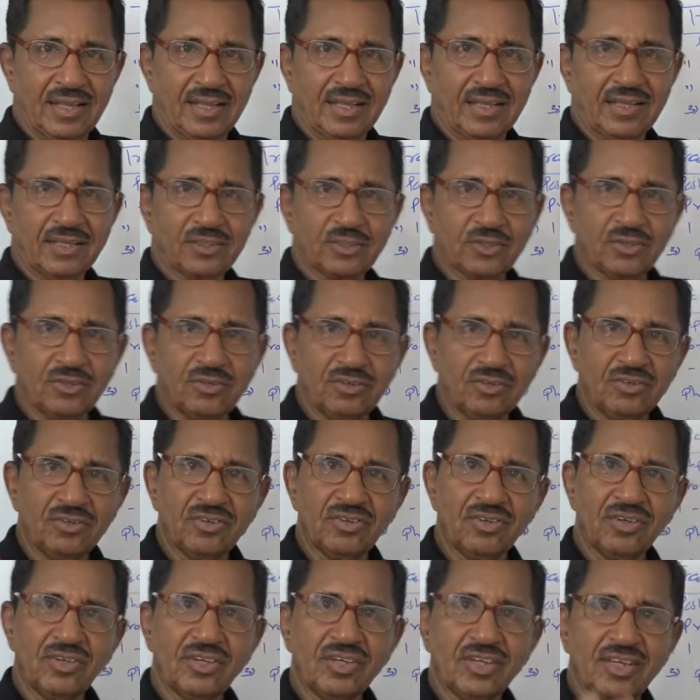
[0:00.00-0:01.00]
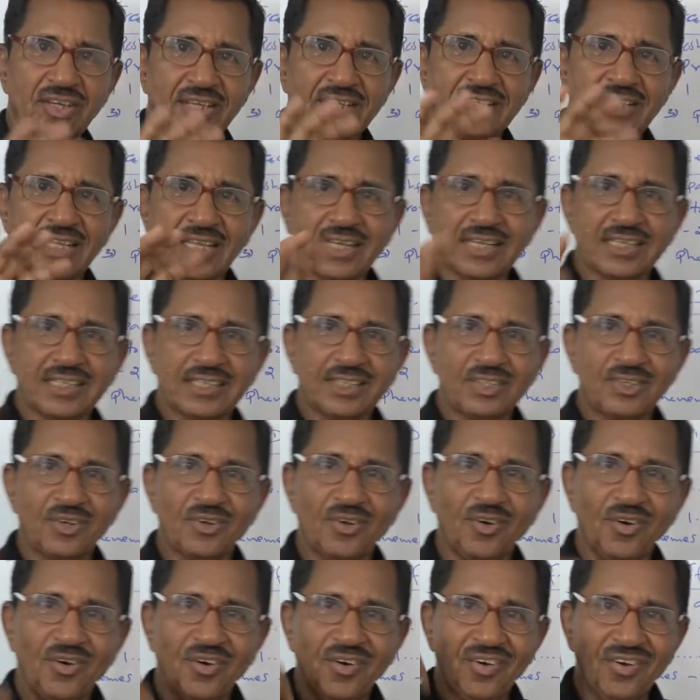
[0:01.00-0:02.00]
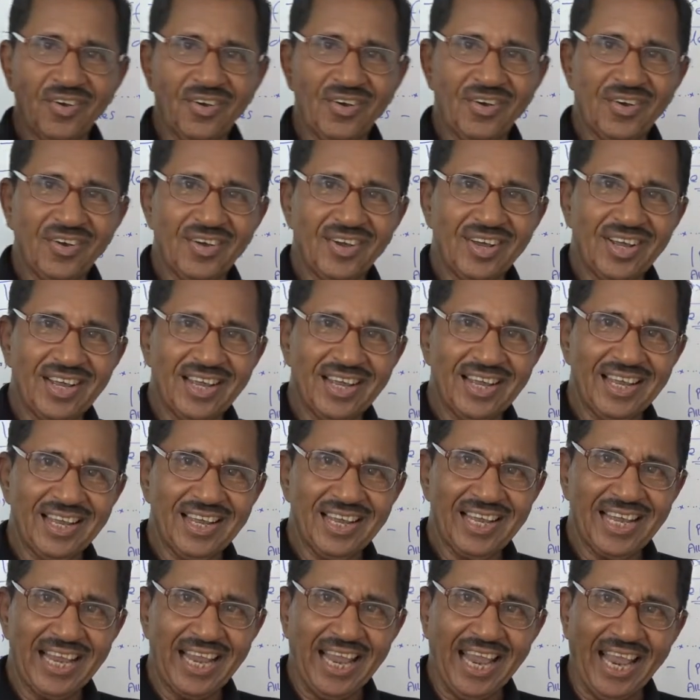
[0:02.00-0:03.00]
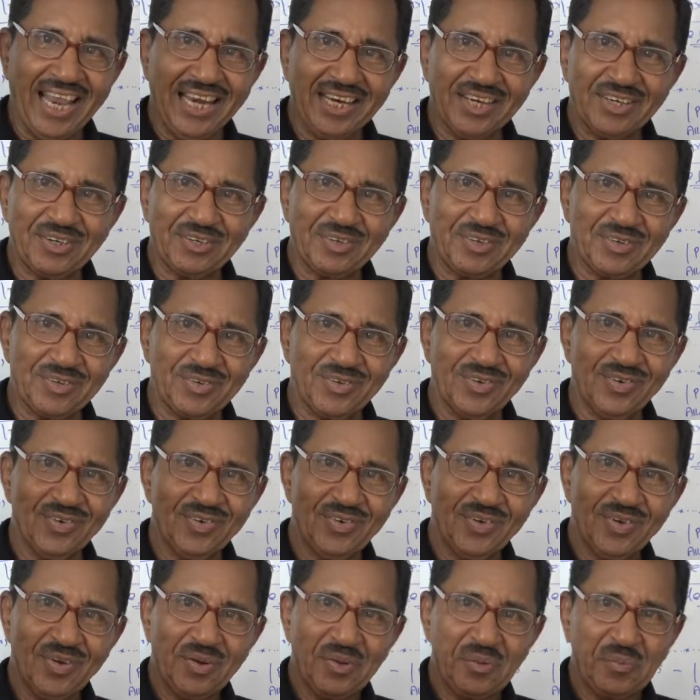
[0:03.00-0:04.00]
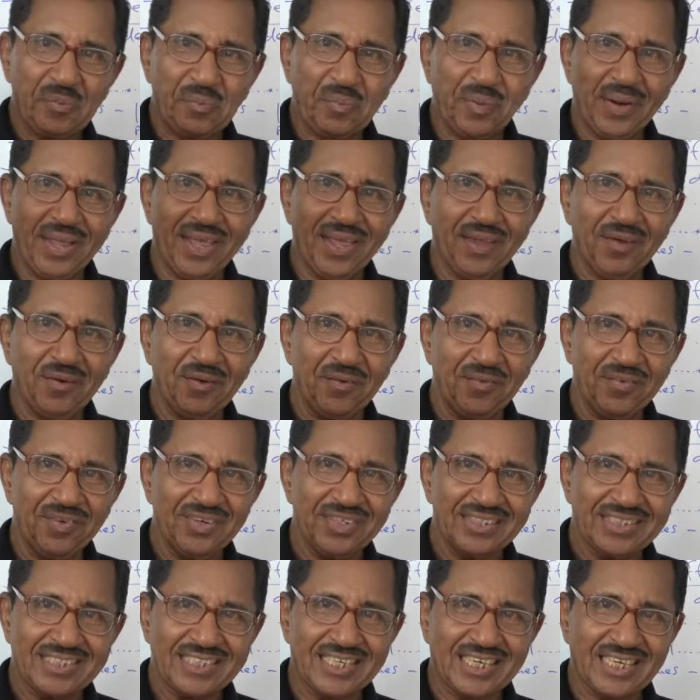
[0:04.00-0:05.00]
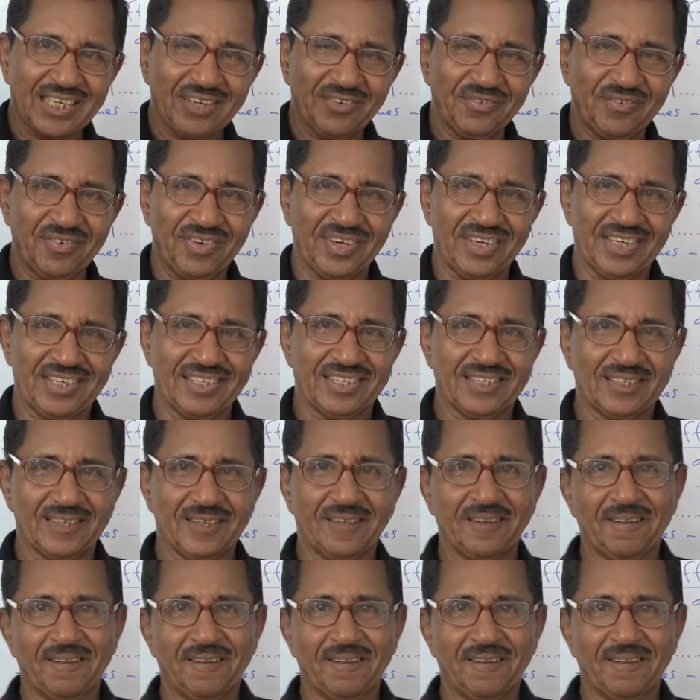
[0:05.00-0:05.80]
So, there is no end to play of signifiers.